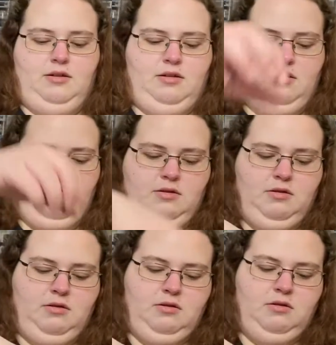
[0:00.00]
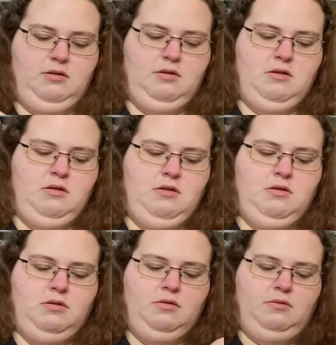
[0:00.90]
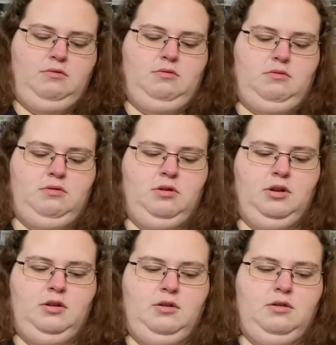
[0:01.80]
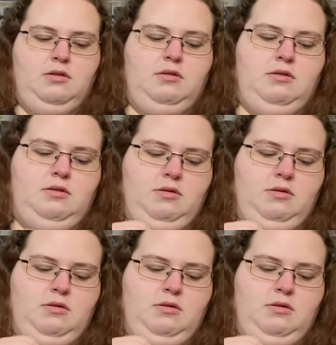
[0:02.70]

(silence)